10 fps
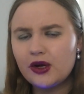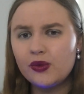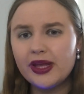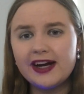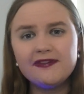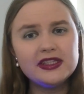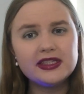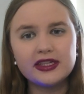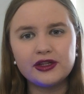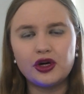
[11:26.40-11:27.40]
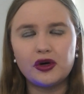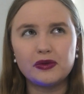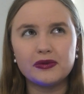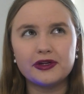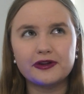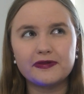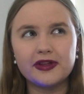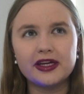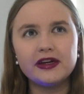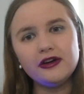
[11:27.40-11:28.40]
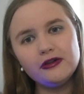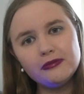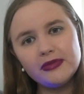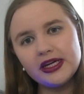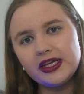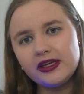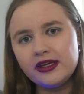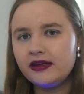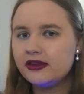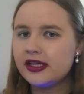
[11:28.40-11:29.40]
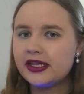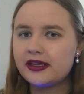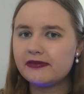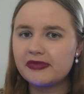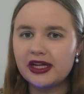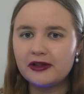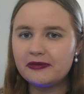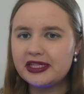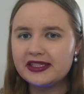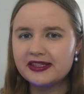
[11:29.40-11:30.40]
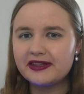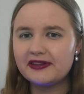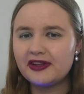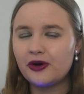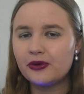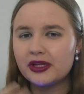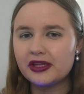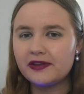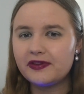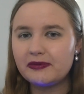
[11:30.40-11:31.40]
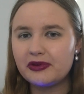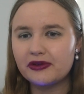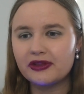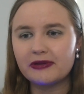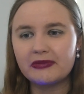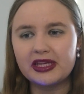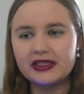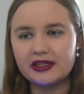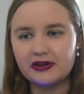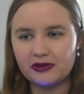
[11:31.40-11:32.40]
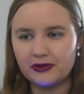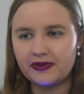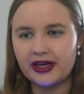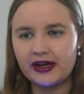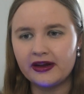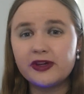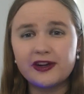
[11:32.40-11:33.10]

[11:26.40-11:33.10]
We haven't seen a whole lot of, like, oh, money, like, elements and all the living beyond their means and all of that.